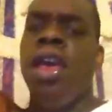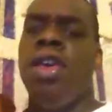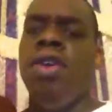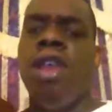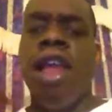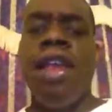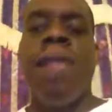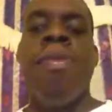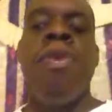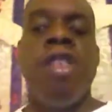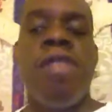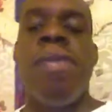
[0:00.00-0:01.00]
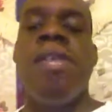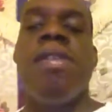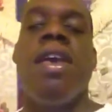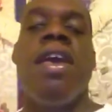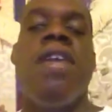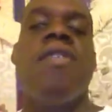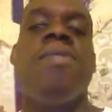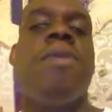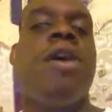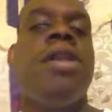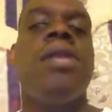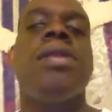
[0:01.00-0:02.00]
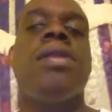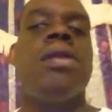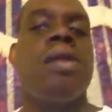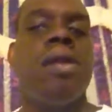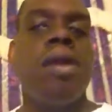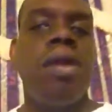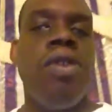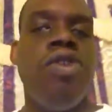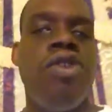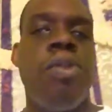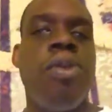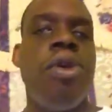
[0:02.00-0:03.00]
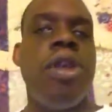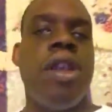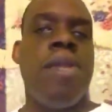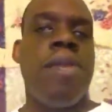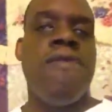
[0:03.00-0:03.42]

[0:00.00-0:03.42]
You let them know it's mistakes, but you support them.